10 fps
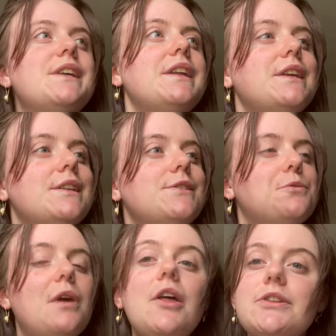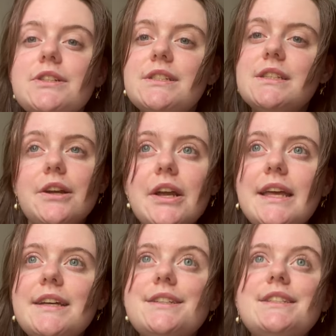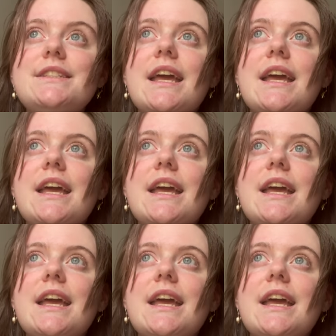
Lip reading: It is rather serious